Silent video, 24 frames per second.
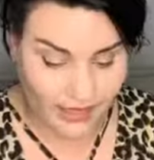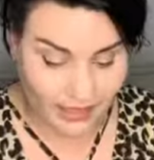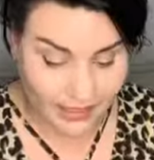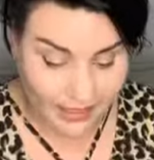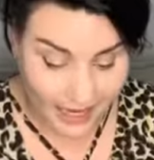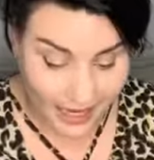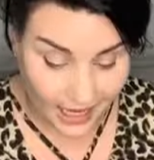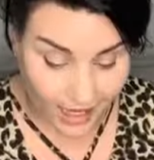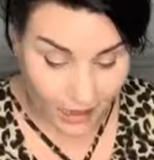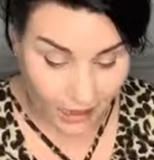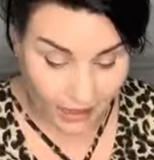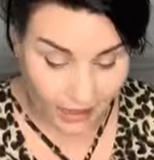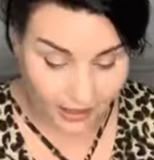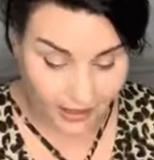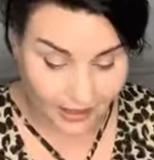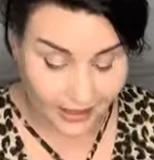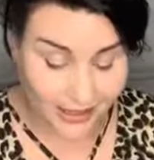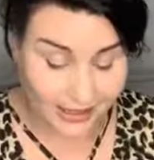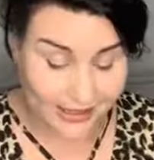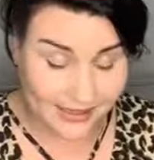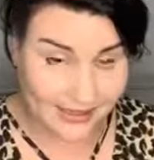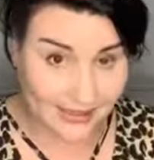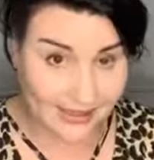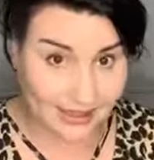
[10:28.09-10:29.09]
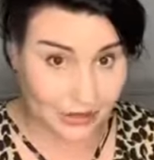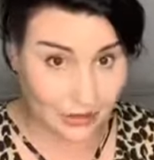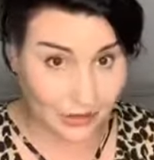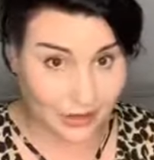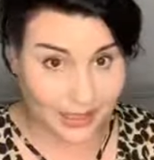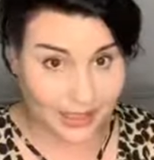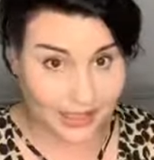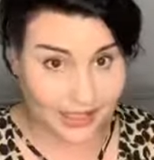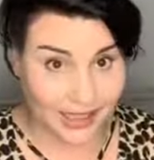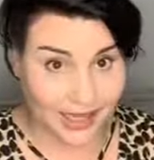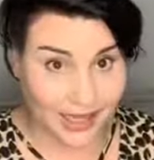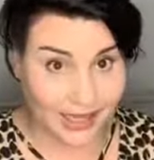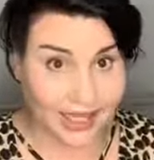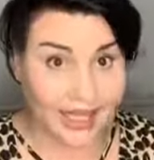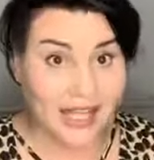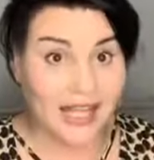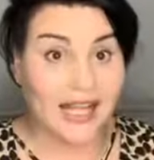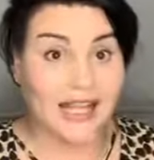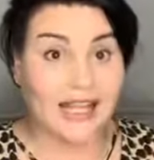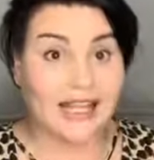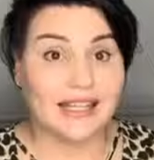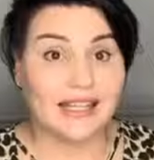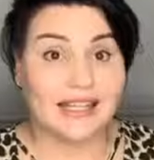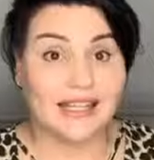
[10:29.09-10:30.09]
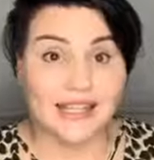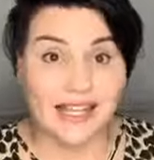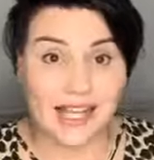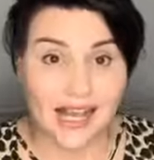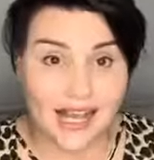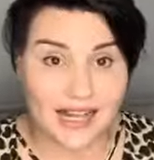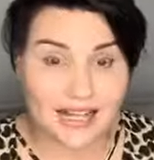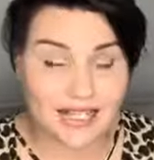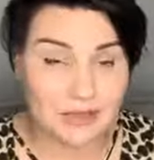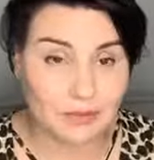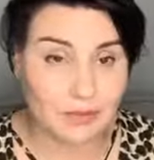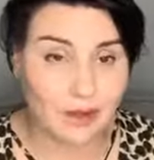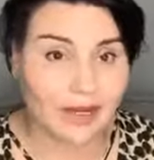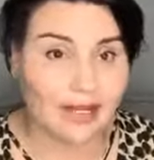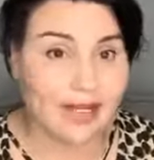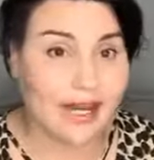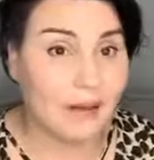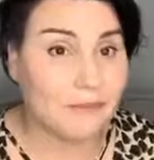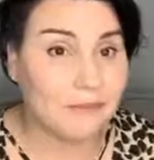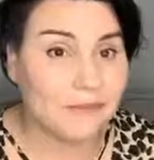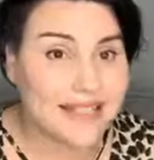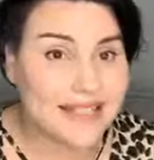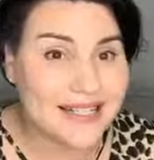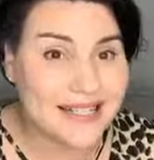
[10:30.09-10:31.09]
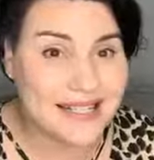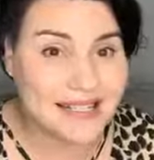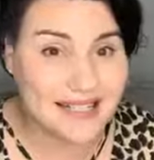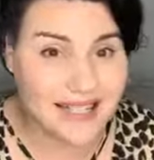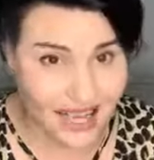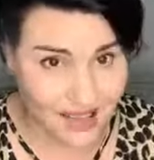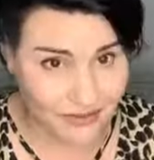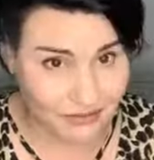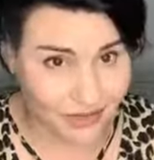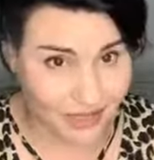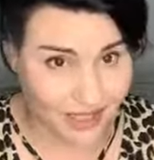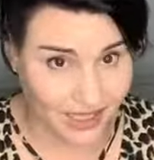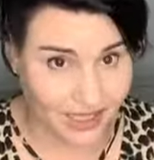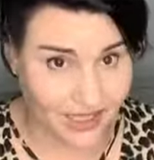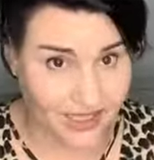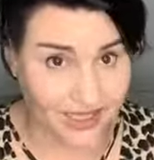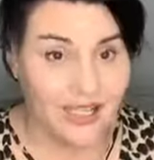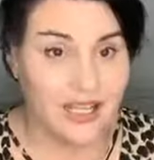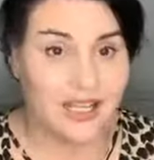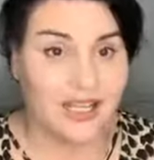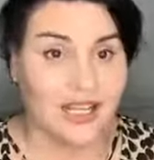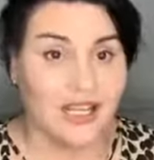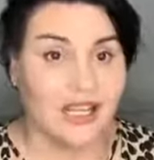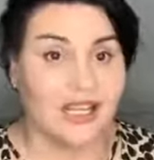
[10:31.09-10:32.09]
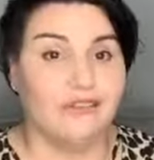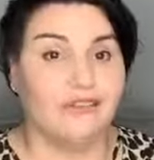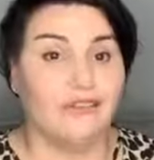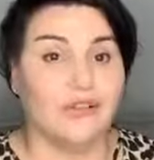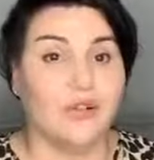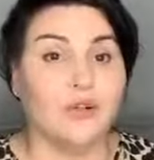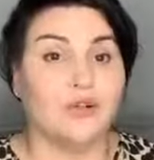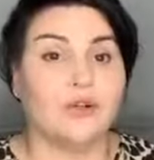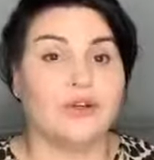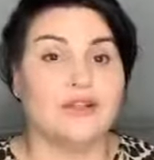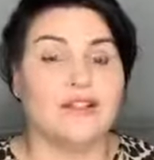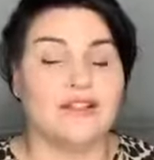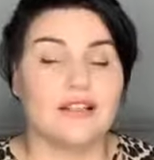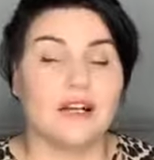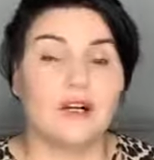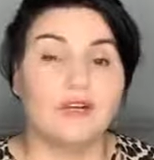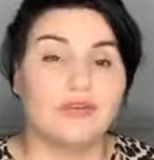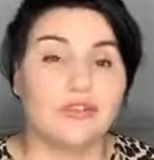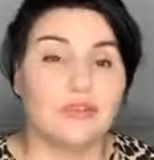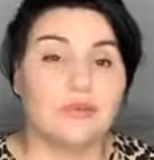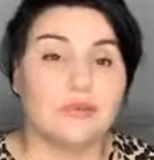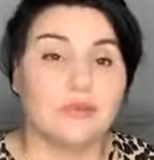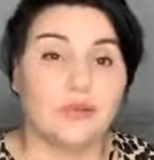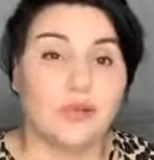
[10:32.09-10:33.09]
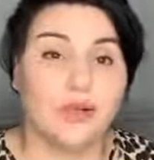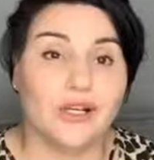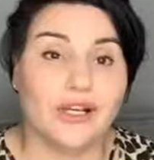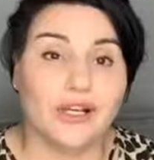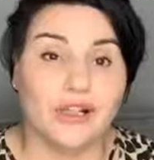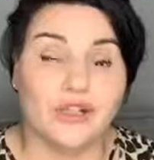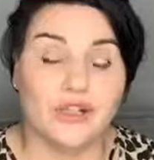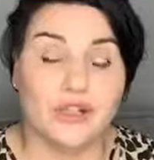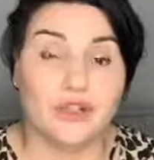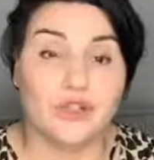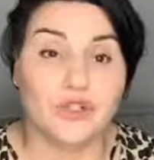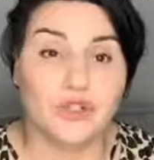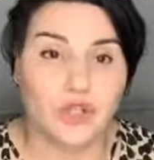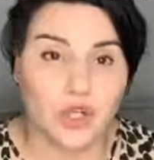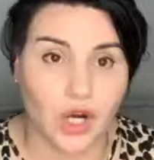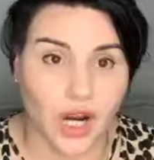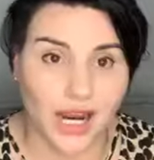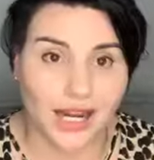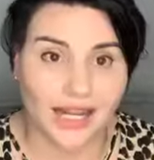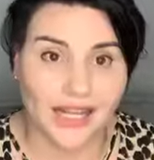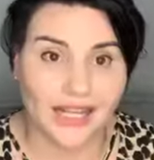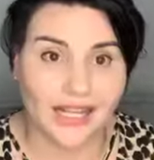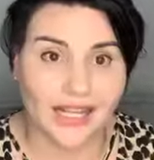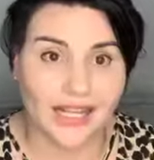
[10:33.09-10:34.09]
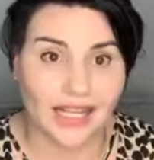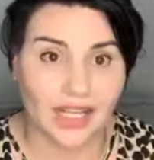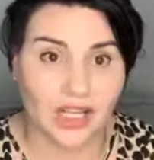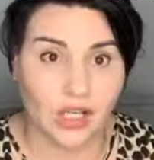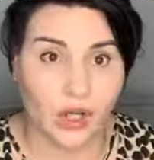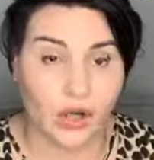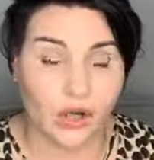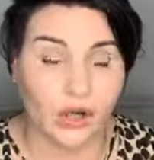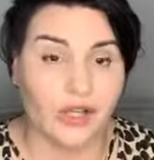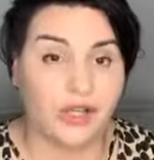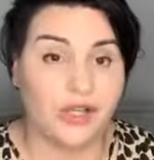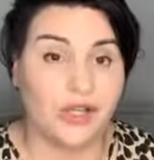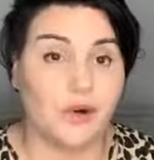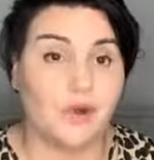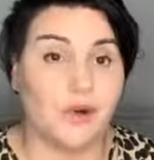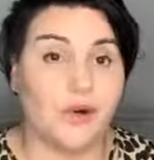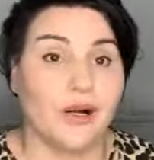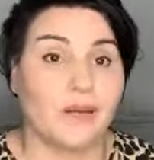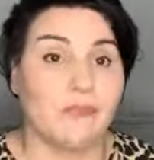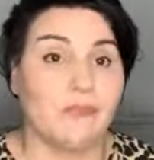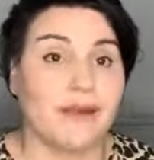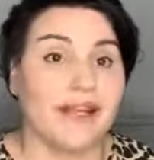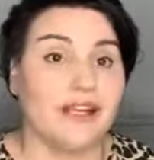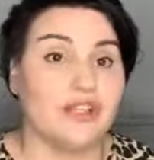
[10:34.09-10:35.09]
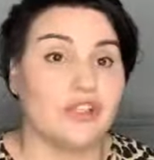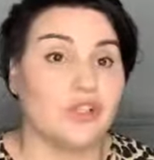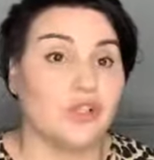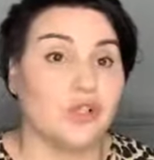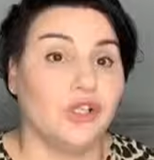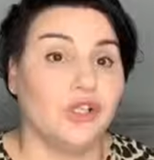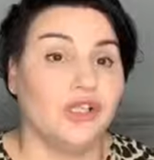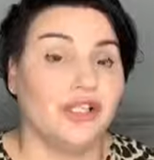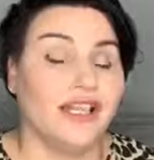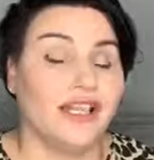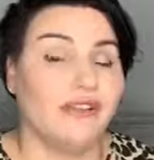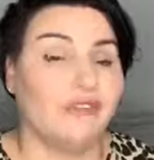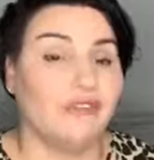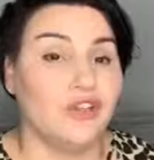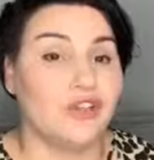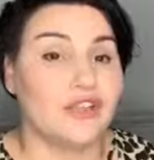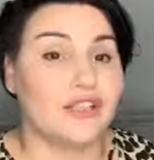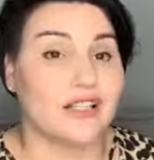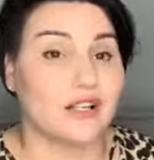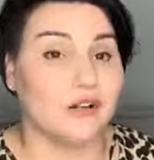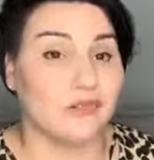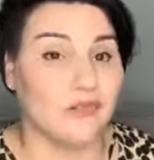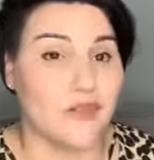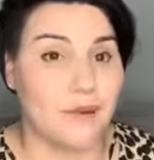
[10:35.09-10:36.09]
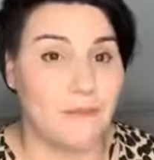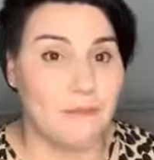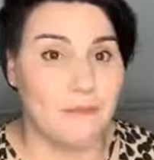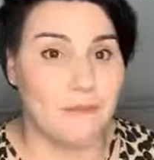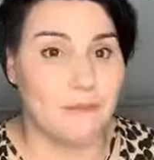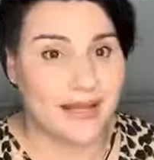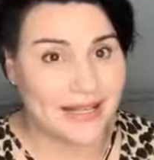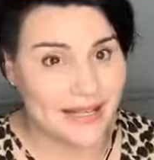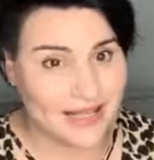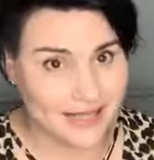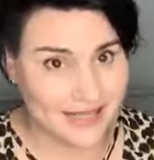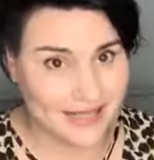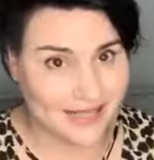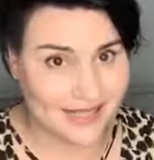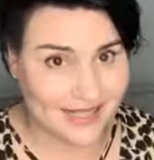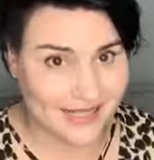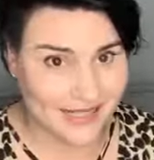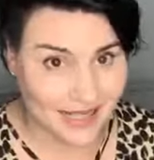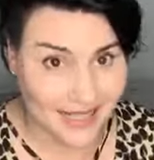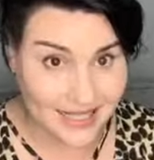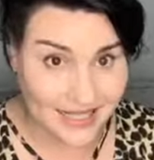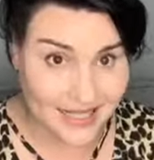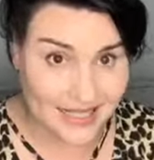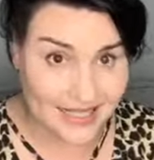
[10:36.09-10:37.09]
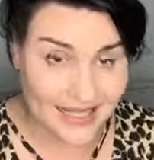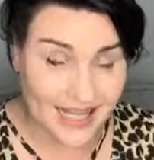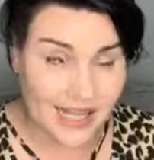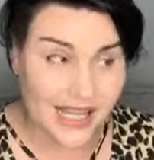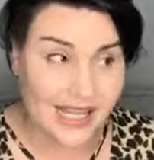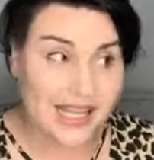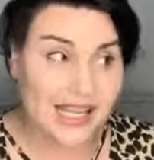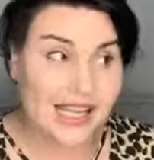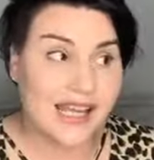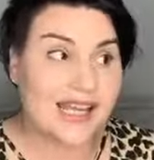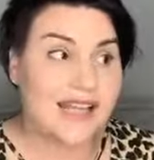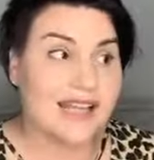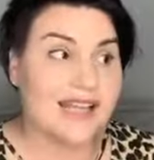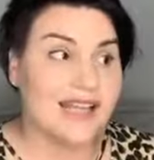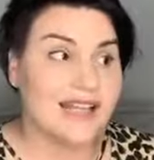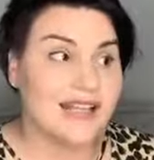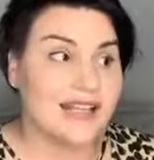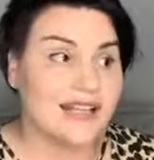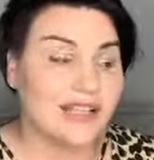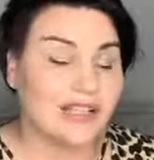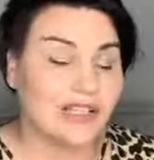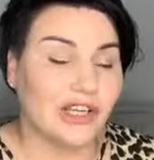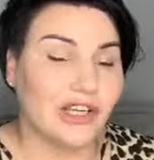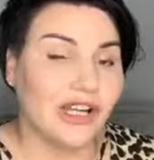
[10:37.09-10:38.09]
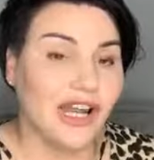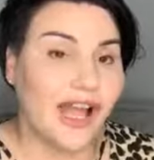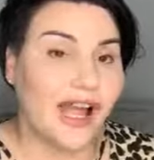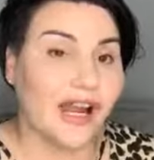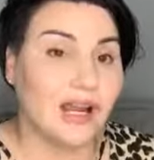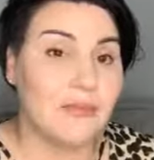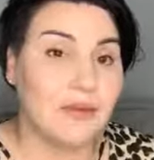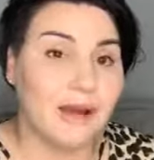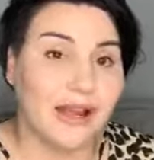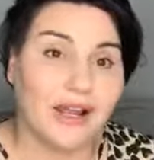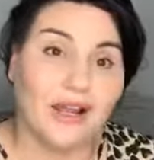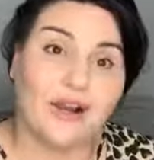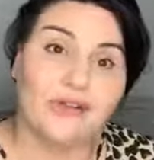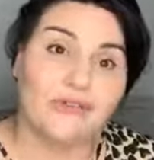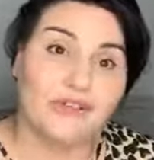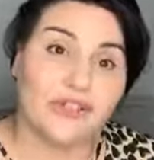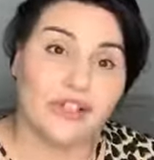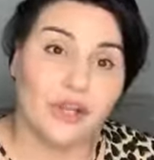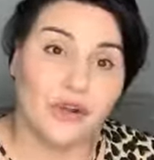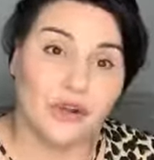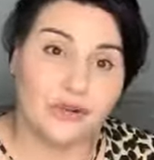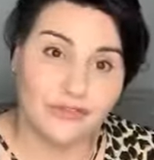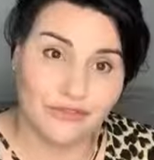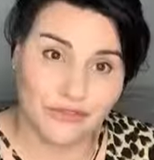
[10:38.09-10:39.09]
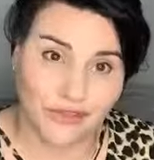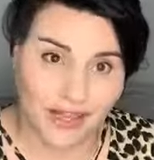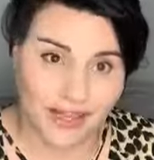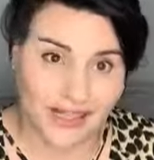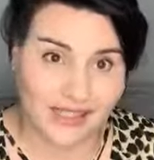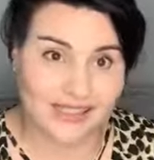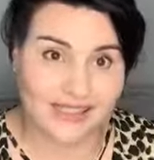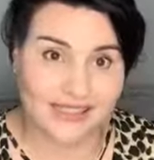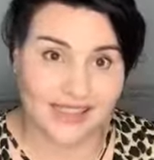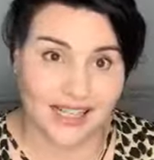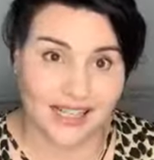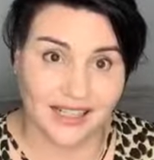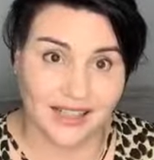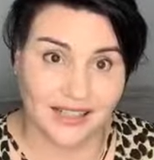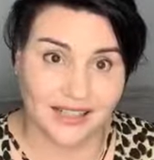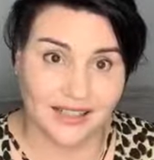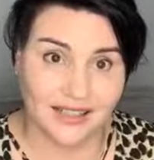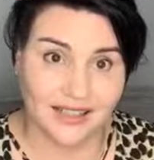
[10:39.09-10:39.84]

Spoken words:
Now, here's a little kicker. The last one, number 7, if you are self-employed and you're trying to get a loan and you want to make sure you give yourself the best success, learn how to pay off your loan faster.